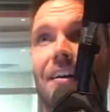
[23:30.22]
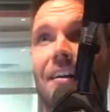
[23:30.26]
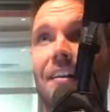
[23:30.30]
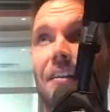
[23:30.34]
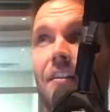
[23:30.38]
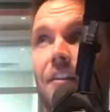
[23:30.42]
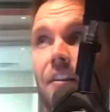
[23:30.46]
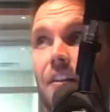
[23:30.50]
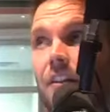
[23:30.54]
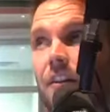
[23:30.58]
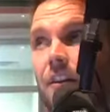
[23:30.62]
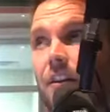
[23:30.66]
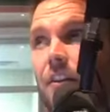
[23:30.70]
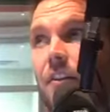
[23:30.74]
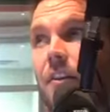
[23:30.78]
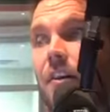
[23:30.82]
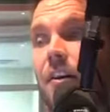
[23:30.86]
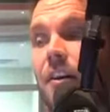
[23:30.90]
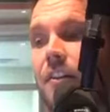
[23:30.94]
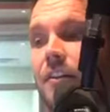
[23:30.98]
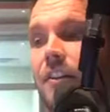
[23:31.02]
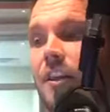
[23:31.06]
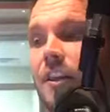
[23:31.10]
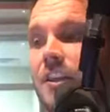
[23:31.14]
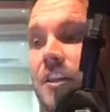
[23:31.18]

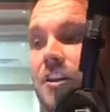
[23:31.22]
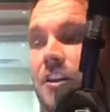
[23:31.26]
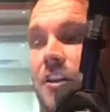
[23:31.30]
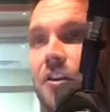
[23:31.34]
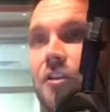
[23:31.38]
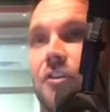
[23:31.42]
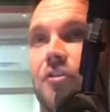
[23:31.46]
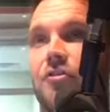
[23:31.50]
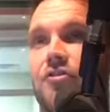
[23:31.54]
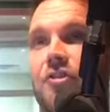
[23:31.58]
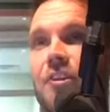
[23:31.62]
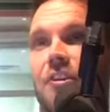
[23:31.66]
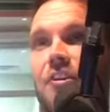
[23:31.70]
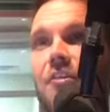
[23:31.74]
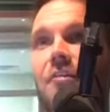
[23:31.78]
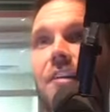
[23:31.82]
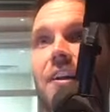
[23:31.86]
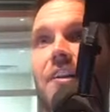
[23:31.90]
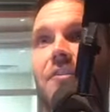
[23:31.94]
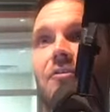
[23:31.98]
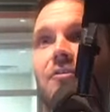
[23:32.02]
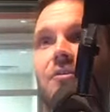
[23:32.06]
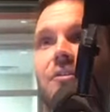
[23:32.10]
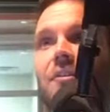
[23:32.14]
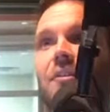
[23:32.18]
the younger
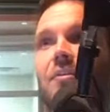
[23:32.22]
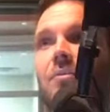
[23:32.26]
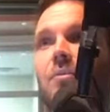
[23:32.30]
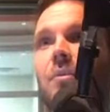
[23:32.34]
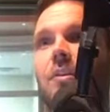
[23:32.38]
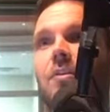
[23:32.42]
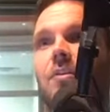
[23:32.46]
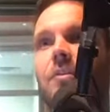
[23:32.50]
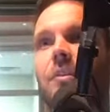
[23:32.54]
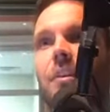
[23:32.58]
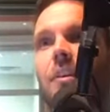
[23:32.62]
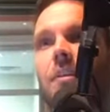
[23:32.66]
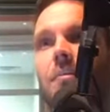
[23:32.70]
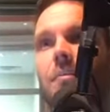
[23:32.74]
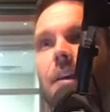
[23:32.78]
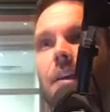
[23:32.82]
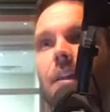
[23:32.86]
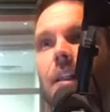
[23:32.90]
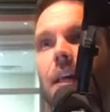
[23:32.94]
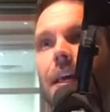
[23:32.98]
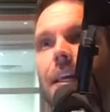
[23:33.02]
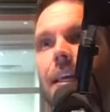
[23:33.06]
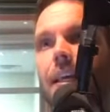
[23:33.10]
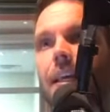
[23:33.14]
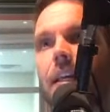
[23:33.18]
generation is going to be
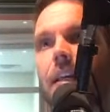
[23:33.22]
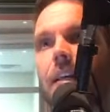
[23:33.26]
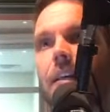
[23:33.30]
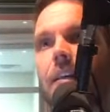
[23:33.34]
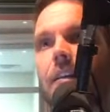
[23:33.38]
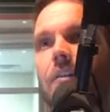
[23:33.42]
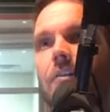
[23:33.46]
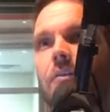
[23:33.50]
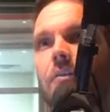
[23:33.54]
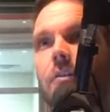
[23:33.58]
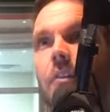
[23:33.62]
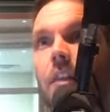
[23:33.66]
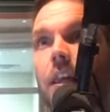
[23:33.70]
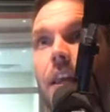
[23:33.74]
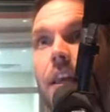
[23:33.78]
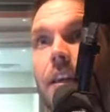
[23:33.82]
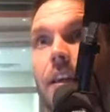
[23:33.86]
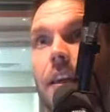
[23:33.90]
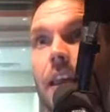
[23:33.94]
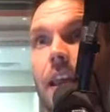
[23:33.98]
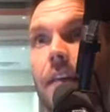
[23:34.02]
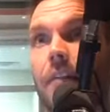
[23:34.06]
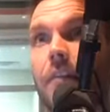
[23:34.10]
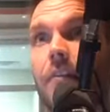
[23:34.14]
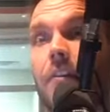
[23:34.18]
like, they
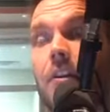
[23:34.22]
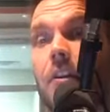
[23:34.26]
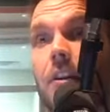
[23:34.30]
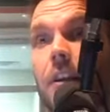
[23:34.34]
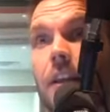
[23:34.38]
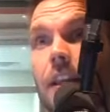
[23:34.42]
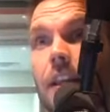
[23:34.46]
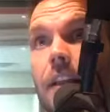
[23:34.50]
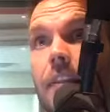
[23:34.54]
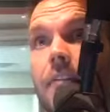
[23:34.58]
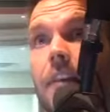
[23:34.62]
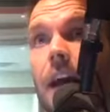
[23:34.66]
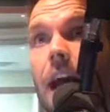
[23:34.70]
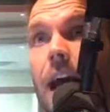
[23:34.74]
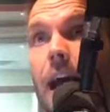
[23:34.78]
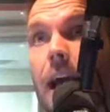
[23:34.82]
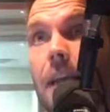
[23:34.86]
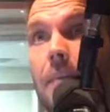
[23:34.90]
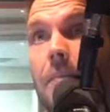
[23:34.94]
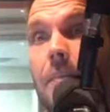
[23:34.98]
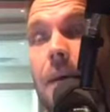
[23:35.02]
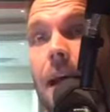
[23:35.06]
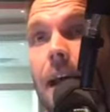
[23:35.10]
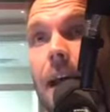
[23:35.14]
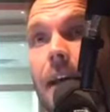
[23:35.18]
gave their kids
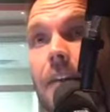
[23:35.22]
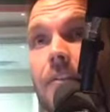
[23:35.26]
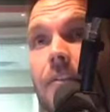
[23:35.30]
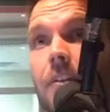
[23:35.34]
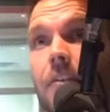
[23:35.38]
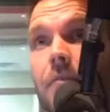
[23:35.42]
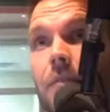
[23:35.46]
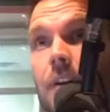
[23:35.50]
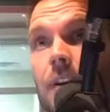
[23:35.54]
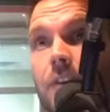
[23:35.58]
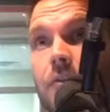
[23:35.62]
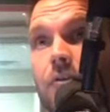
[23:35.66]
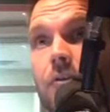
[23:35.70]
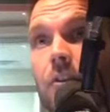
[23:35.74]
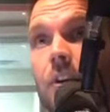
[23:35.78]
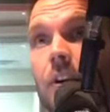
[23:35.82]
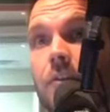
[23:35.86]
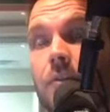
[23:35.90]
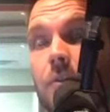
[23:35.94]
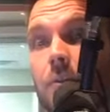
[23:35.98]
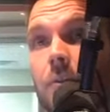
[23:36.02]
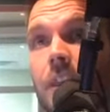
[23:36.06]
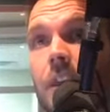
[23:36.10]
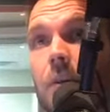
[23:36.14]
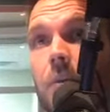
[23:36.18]
iPads at
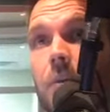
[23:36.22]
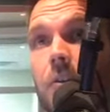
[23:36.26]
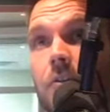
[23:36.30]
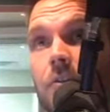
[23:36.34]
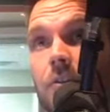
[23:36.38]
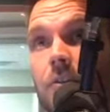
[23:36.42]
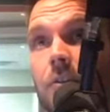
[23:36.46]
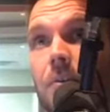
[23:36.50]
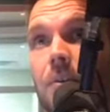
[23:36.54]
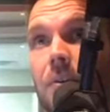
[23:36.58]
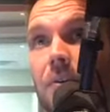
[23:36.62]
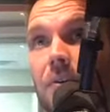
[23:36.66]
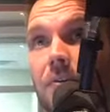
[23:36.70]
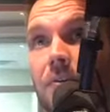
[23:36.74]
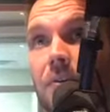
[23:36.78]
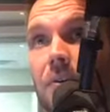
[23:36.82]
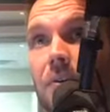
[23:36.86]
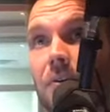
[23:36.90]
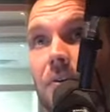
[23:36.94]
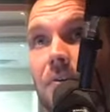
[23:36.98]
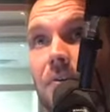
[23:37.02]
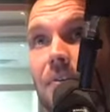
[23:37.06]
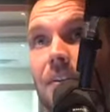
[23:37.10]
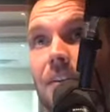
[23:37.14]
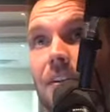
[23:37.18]
restaurants when they were 2 years
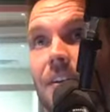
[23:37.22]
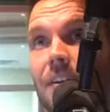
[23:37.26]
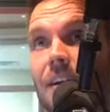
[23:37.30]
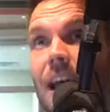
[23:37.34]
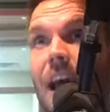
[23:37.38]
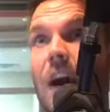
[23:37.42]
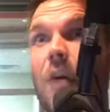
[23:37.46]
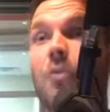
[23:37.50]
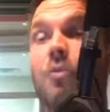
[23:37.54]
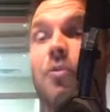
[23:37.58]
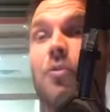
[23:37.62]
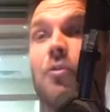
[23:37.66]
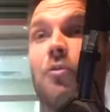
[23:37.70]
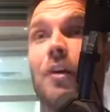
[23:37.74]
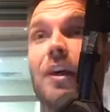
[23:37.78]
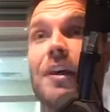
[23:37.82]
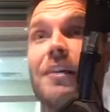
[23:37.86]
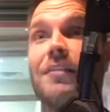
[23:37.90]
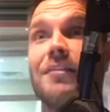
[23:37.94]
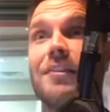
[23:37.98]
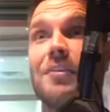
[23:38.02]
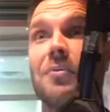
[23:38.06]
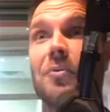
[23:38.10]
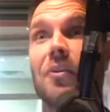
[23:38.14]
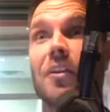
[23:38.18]
old. How
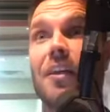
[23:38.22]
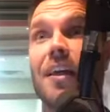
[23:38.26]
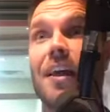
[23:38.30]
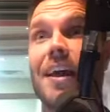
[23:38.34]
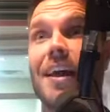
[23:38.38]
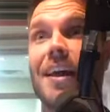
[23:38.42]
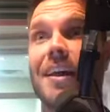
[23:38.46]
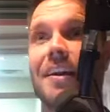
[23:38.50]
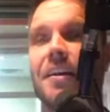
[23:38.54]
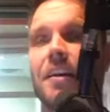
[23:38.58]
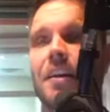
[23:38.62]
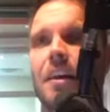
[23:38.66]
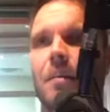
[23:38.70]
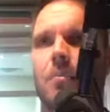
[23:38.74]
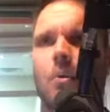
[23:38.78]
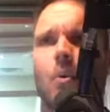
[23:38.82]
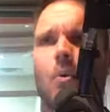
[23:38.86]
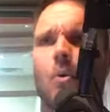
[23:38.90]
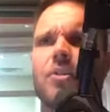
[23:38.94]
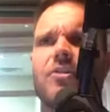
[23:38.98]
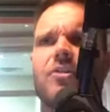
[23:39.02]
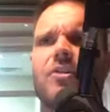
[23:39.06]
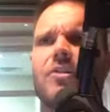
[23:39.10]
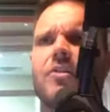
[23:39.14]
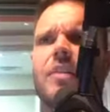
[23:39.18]
crazy were they? But
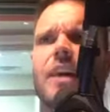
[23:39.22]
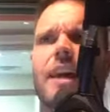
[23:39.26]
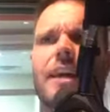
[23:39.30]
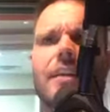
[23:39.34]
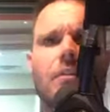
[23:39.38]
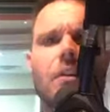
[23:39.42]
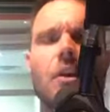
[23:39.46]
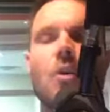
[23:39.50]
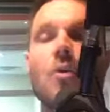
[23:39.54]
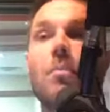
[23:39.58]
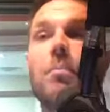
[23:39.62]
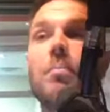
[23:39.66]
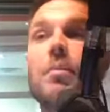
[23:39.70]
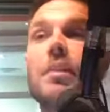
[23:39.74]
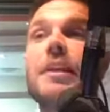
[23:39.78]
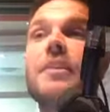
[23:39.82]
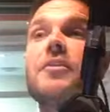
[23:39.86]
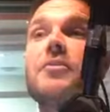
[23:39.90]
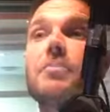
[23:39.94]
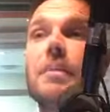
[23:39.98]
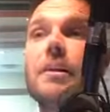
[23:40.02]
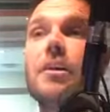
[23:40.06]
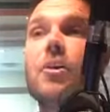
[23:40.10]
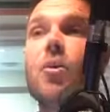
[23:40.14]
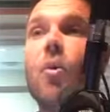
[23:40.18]
we're just like, no,
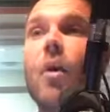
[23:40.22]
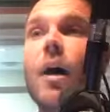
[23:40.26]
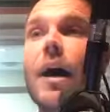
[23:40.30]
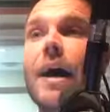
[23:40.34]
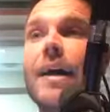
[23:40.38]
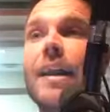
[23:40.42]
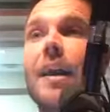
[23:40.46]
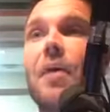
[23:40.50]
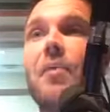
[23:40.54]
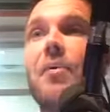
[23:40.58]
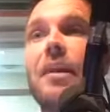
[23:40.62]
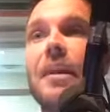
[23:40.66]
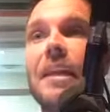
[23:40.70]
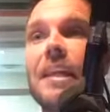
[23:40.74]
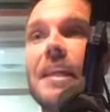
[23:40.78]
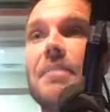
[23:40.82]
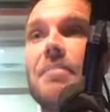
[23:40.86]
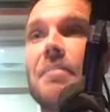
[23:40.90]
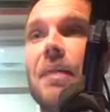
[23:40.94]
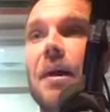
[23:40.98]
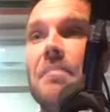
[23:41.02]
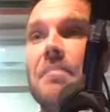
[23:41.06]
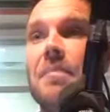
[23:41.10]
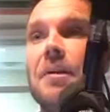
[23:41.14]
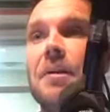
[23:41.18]
please be quiet. I want to eat
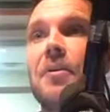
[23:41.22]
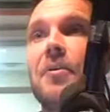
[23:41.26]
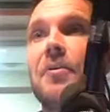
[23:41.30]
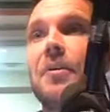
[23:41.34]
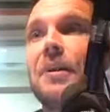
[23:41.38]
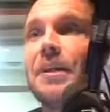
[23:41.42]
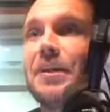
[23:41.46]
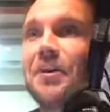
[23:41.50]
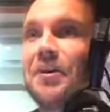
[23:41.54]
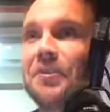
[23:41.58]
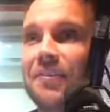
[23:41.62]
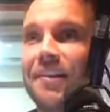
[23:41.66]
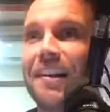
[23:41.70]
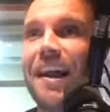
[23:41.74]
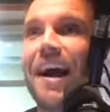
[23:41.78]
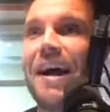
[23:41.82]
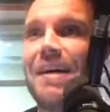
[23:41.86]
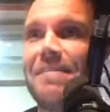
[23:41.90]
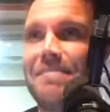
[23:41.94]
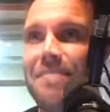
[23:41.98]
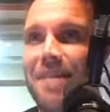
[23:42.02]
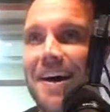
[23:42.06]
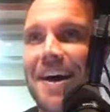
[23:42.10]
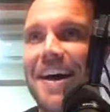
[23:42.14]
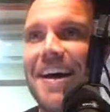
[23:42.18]
my meal. Here's an
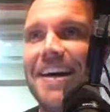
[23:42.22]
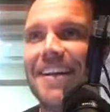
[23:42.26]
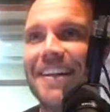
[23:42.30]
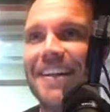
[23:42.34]
iPad.